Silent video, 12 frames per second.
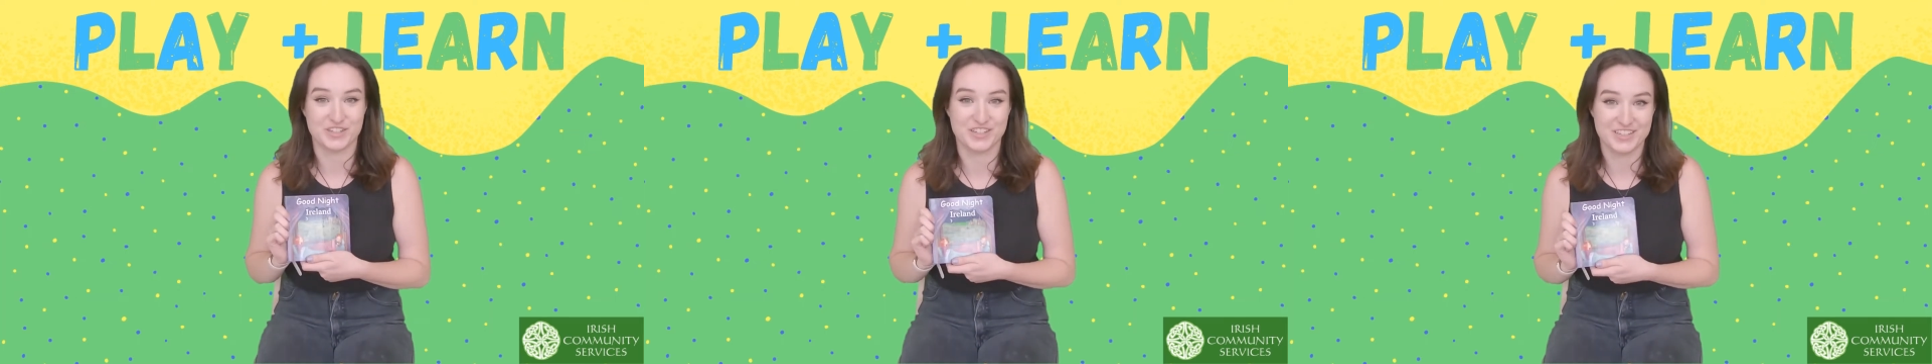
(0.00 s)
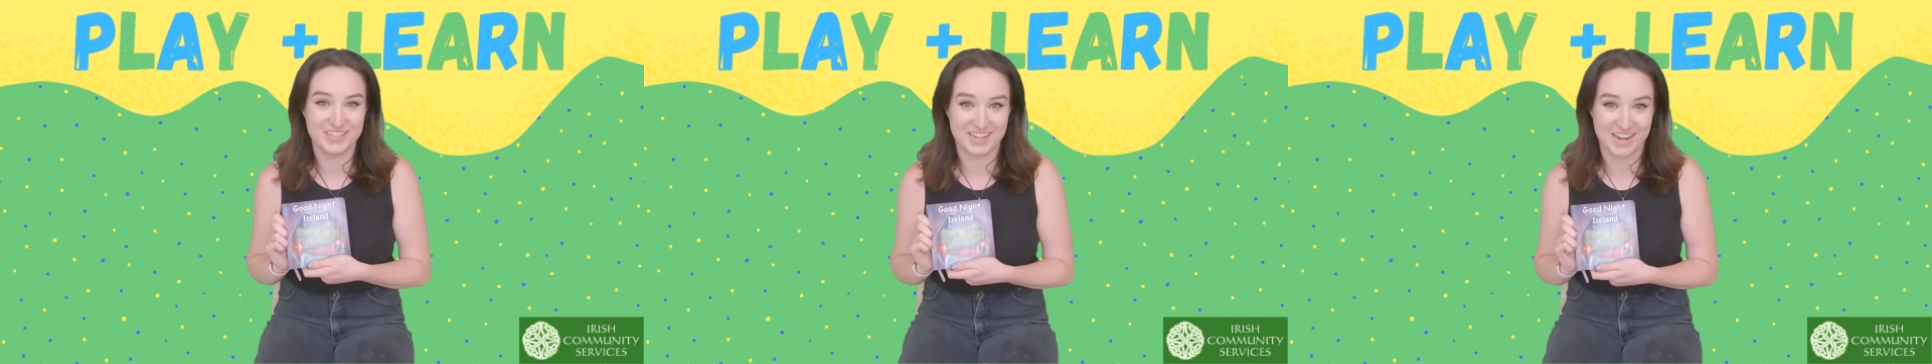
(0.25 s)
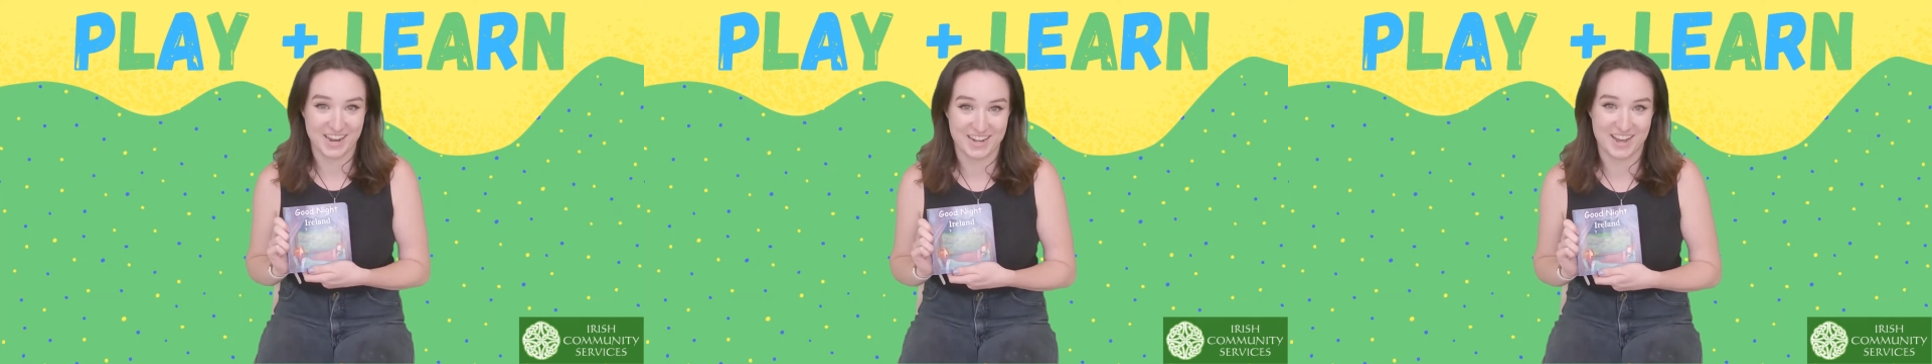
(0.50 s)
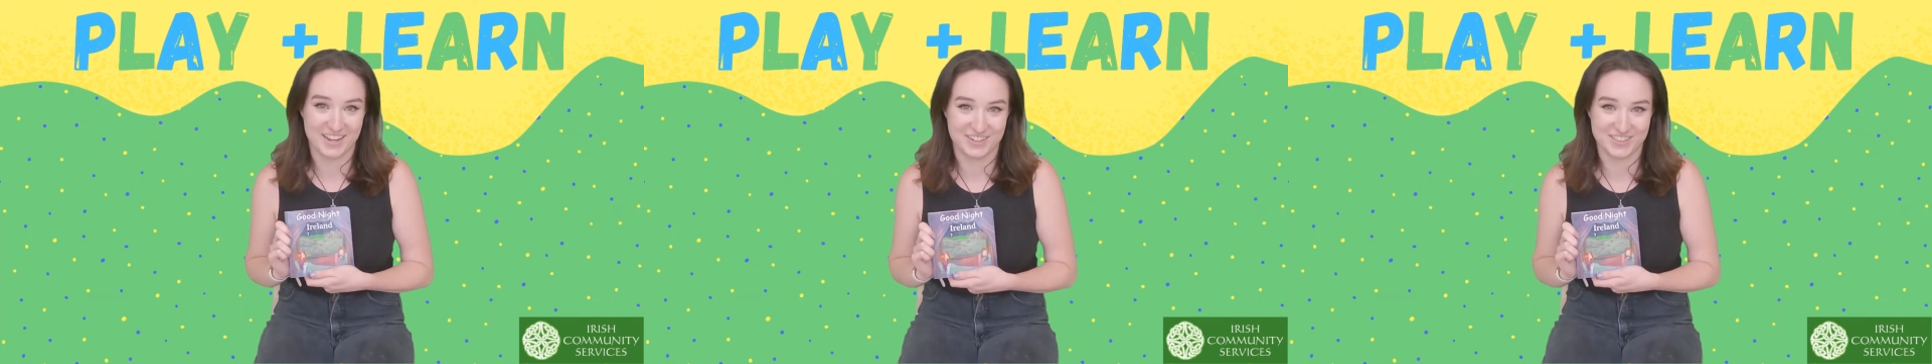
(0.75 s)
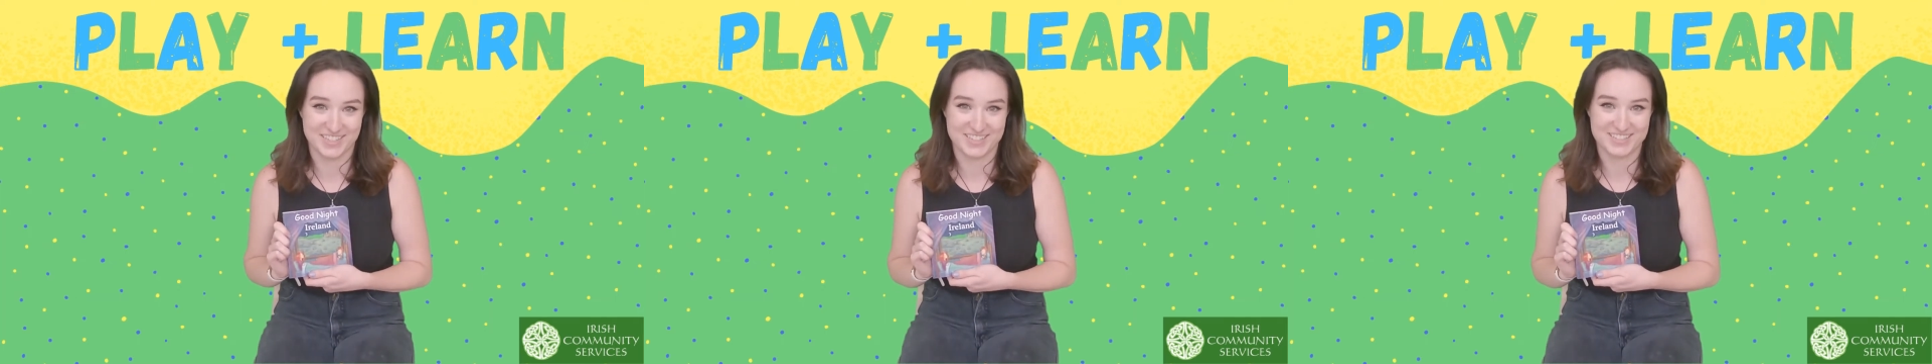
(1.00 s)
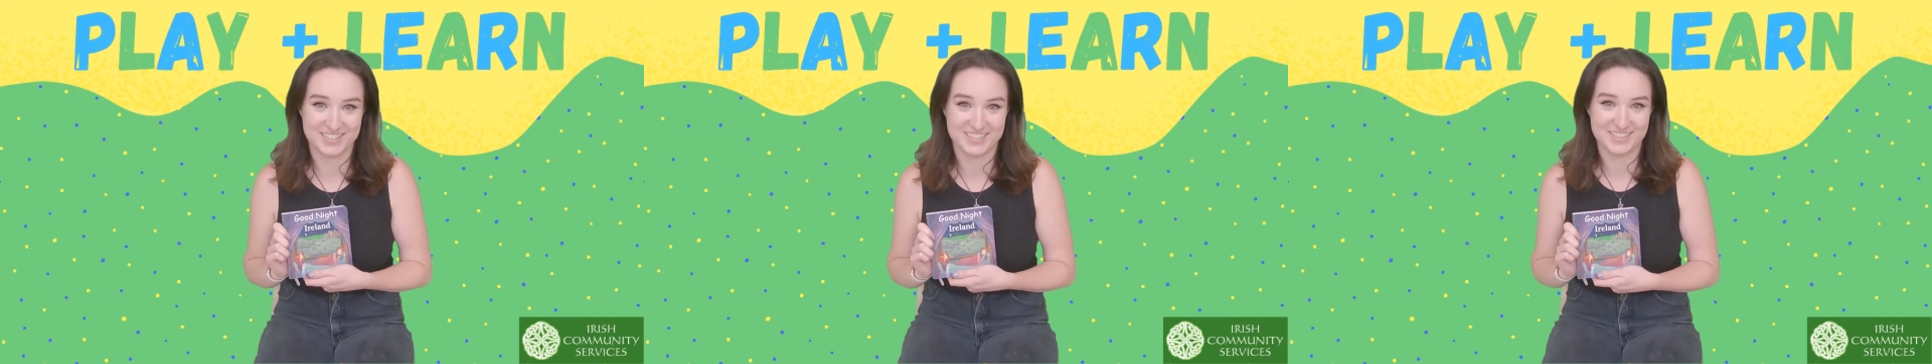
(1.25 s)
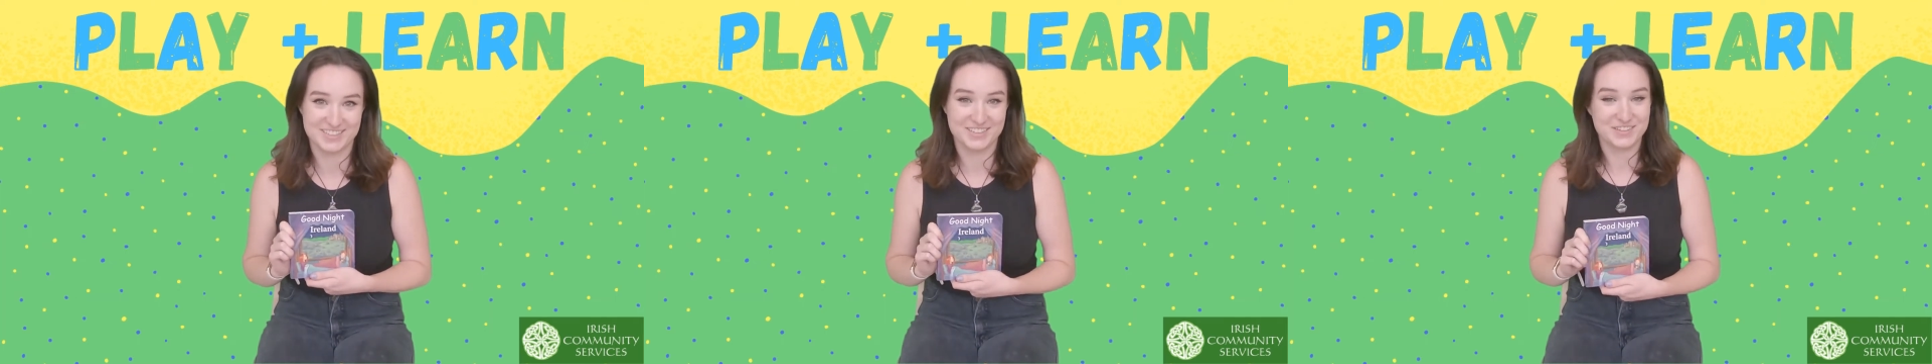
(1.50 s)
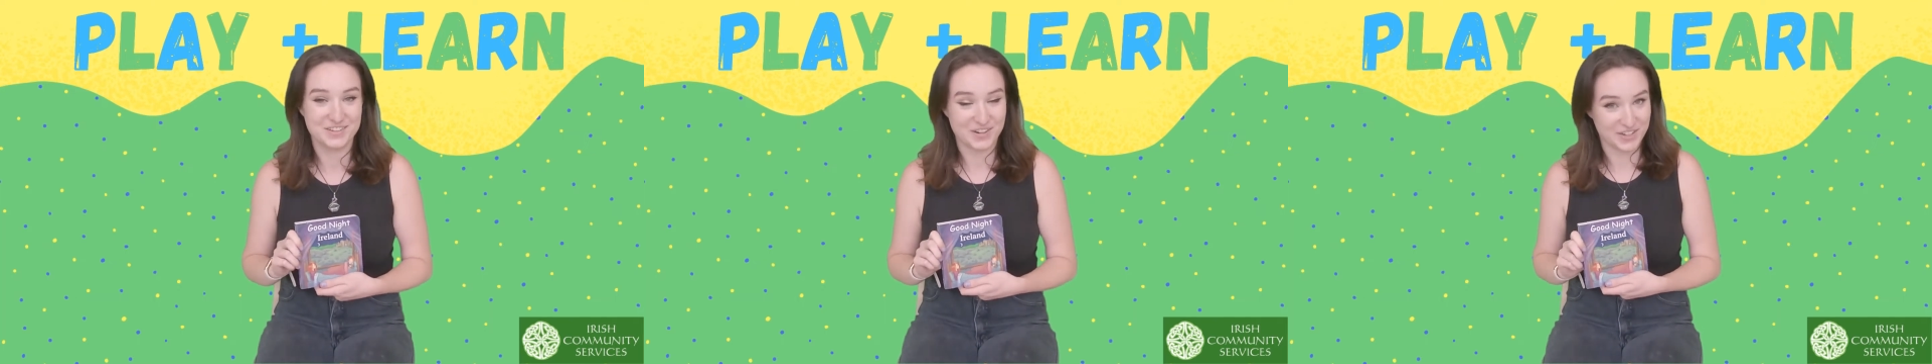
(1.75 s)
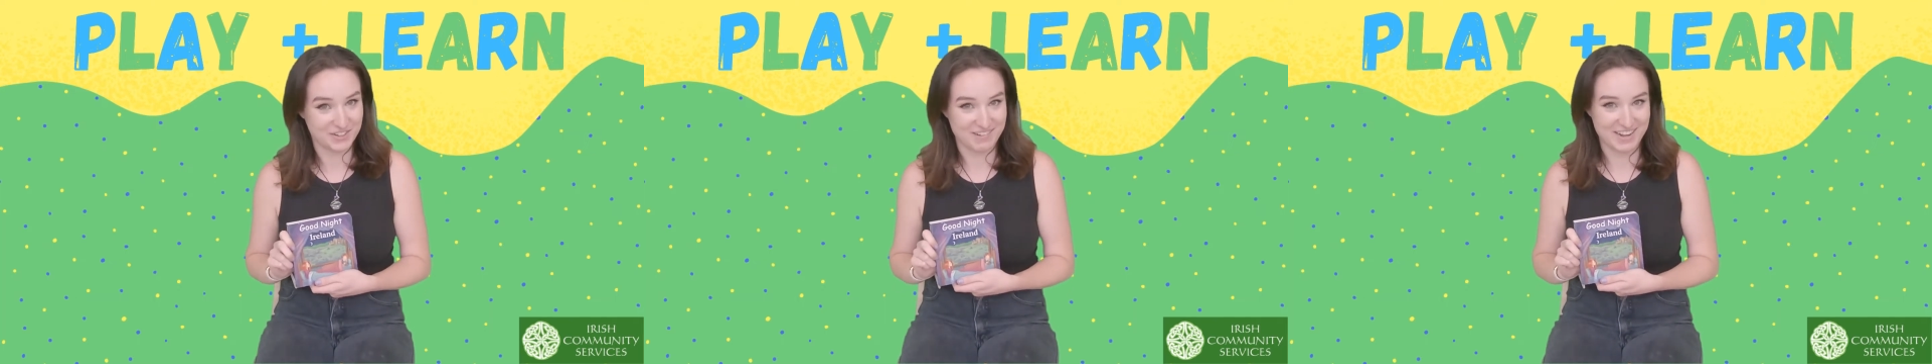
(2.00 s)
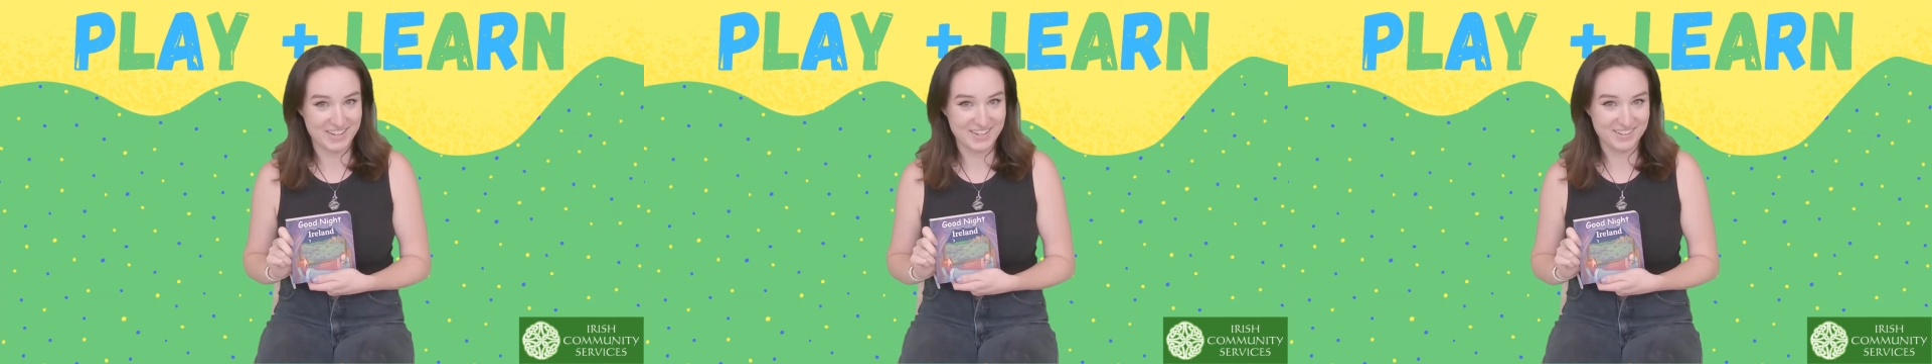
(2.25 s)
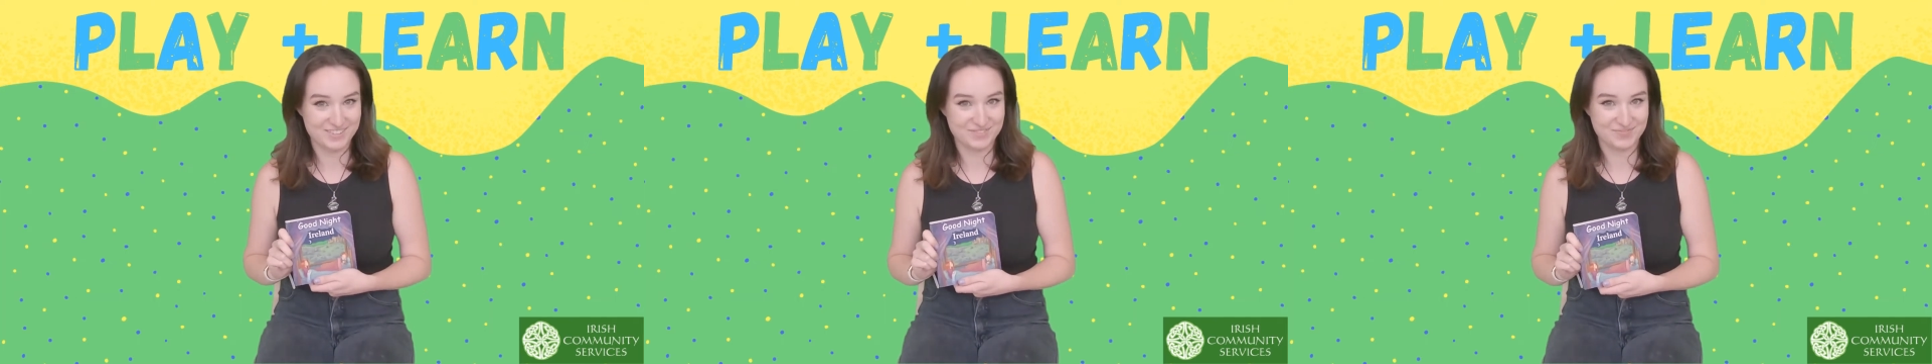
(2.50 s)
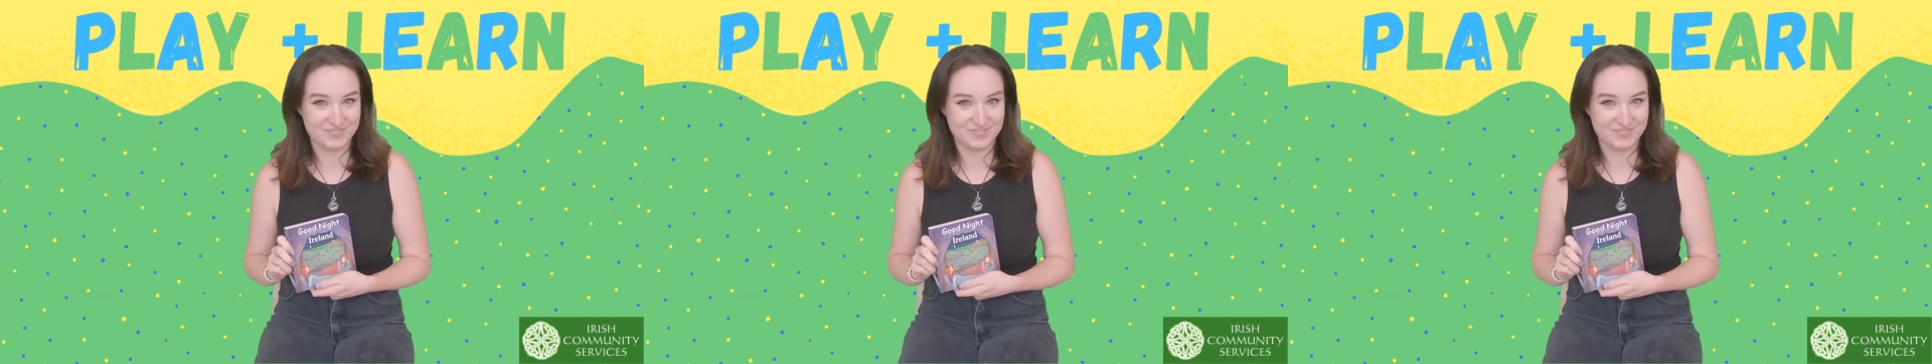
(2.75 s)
Goodnight Ireland. Are you ready?